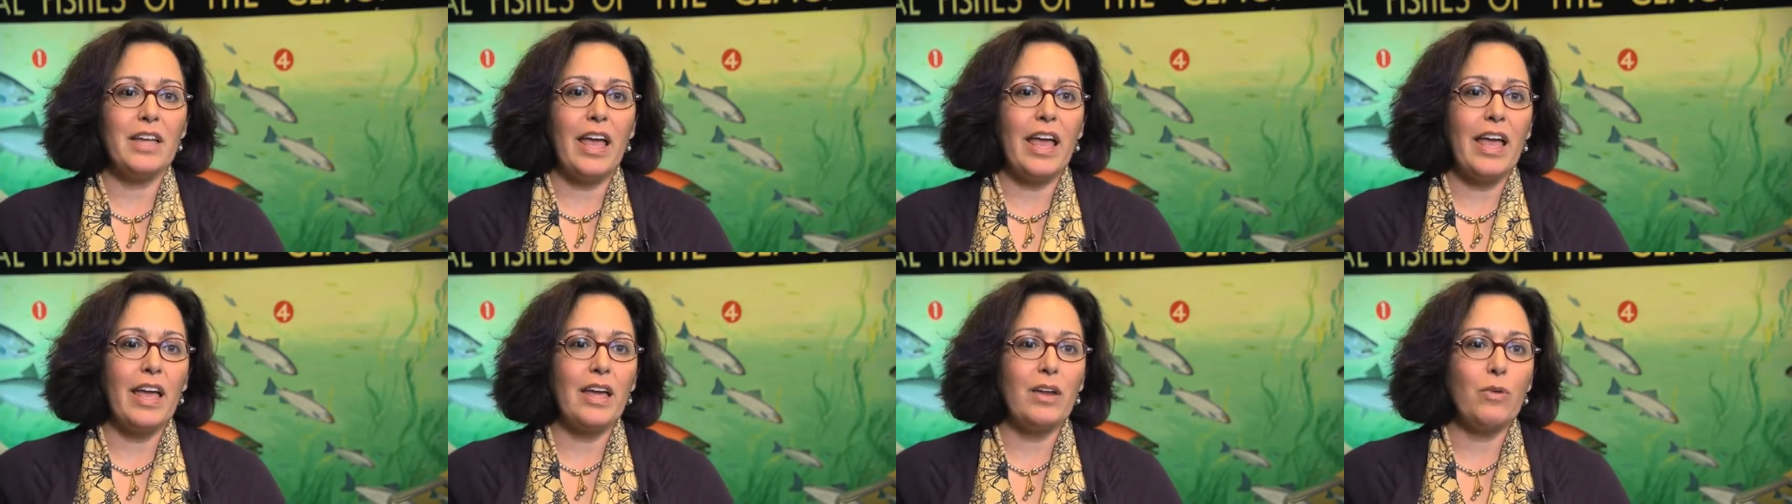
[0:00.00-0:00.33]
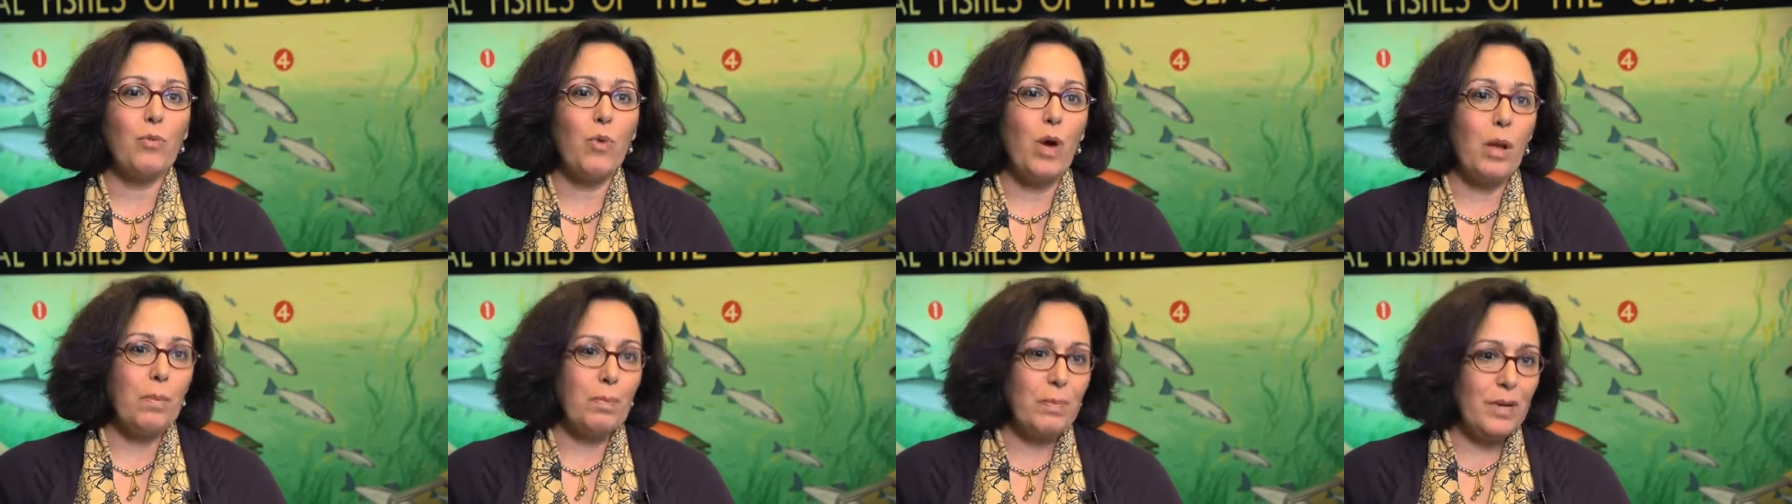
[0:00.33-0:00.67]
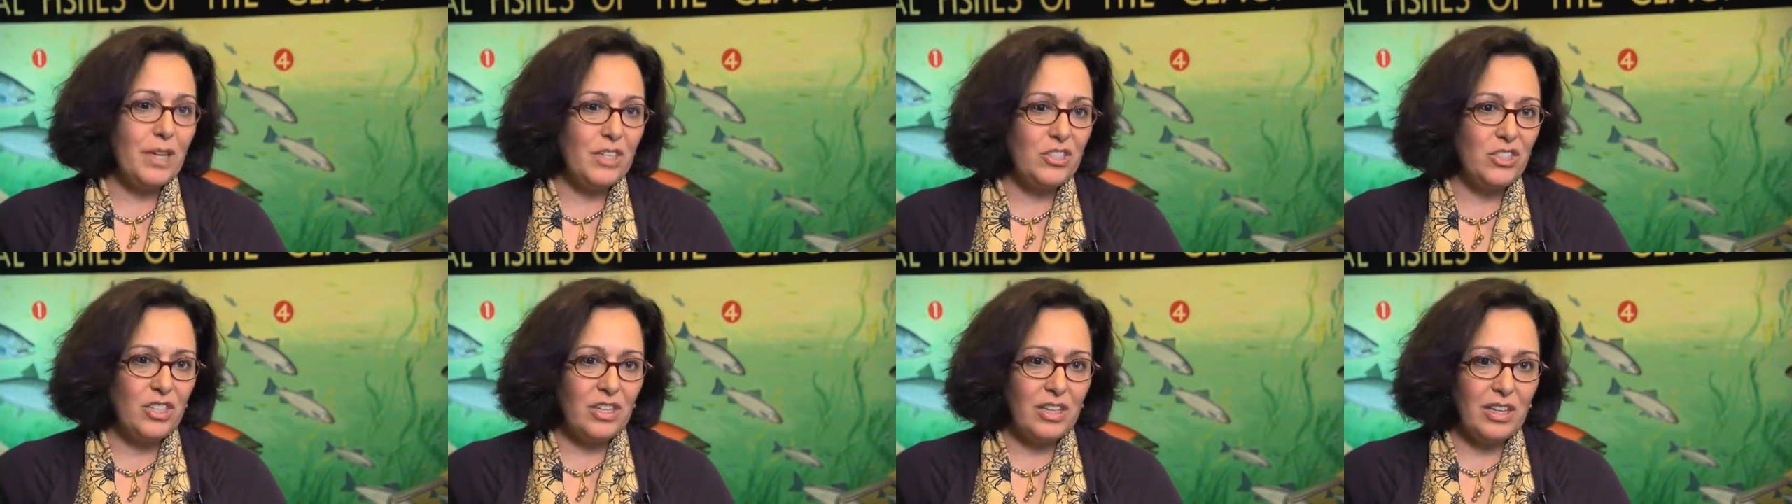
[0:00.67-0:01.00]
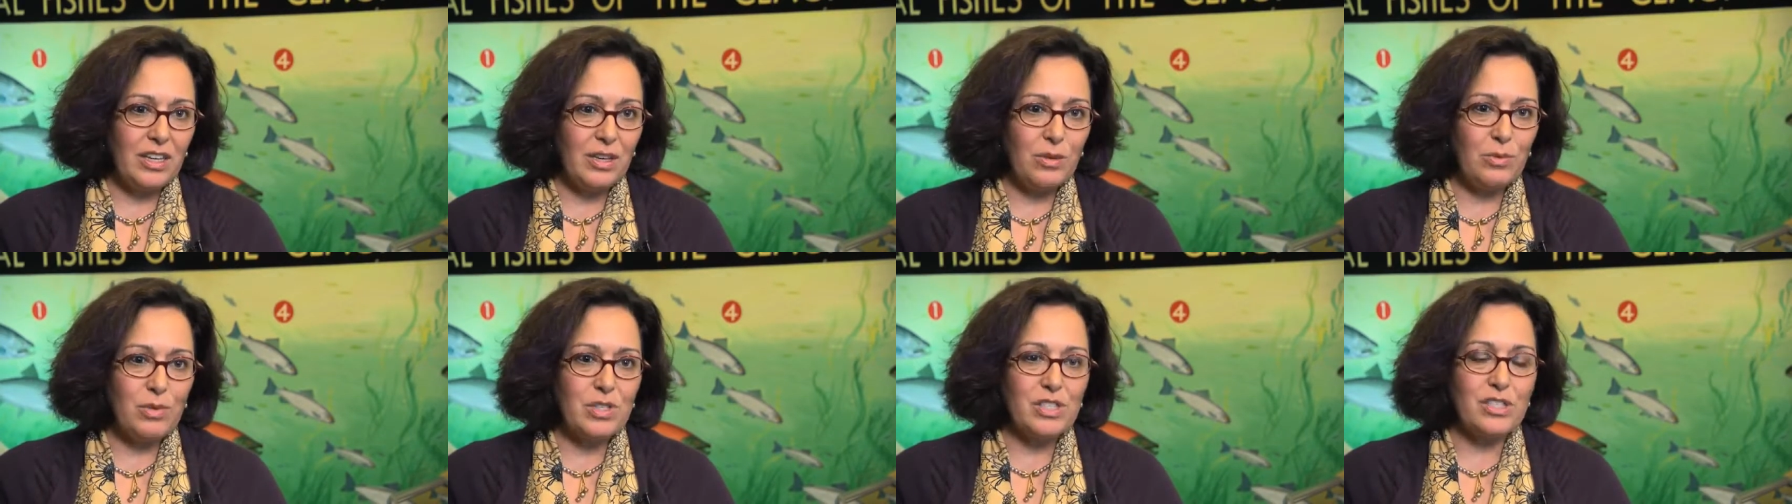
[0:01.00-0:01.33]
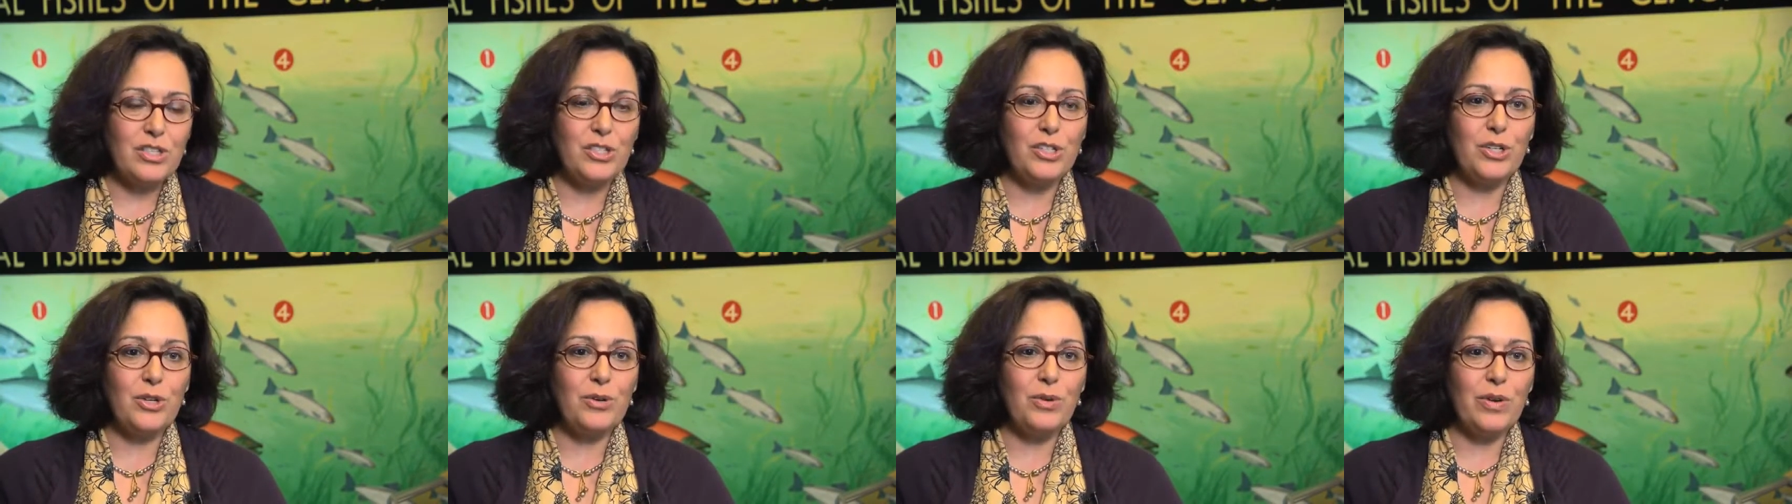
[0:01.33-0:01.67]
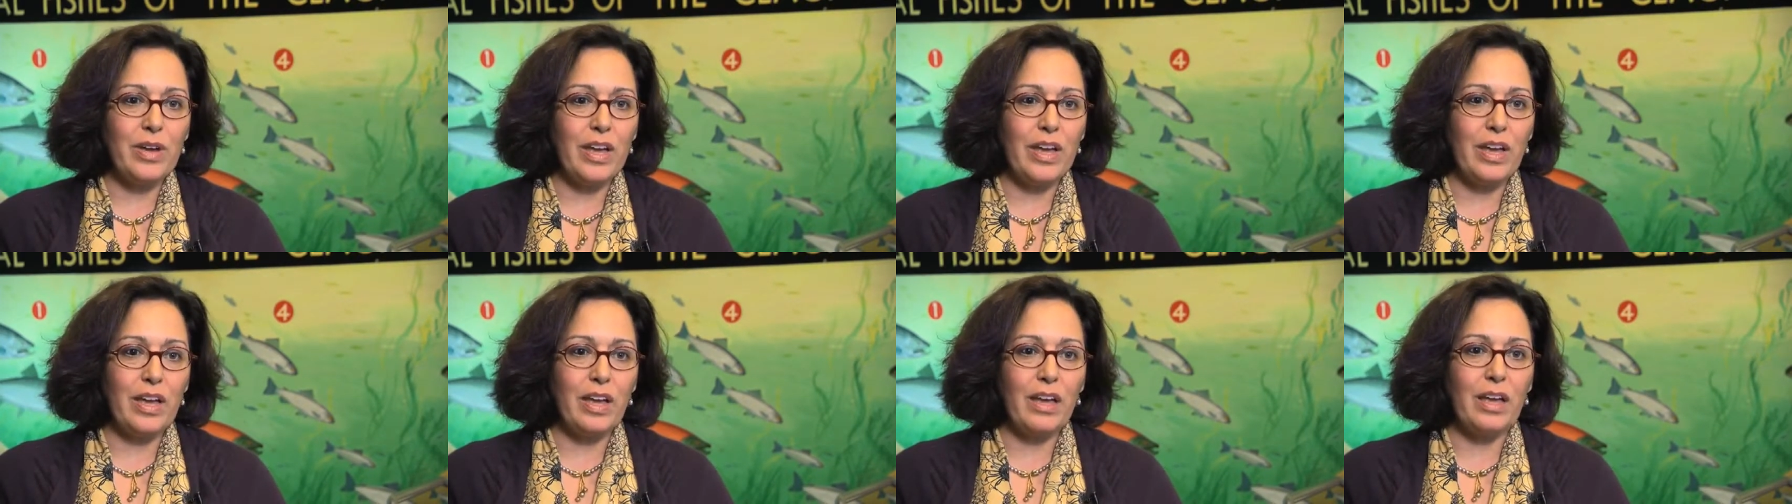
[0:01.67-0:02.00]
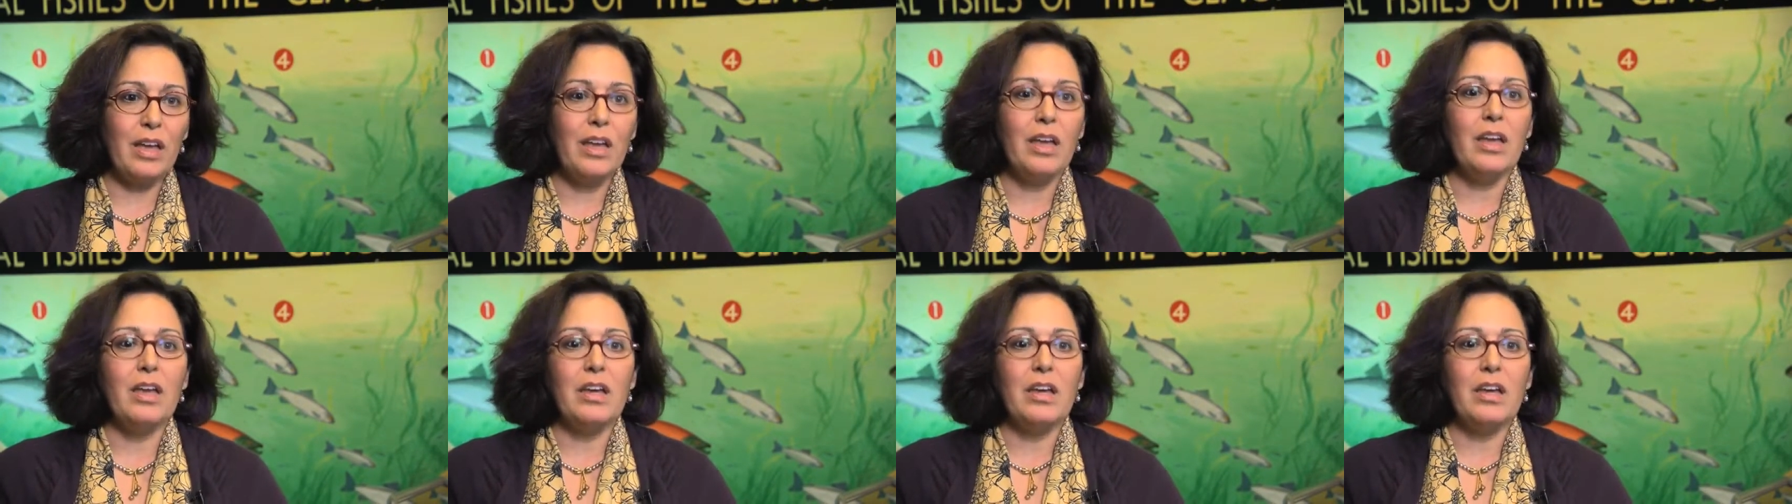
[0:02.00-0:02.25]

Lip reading: and what PGE was doing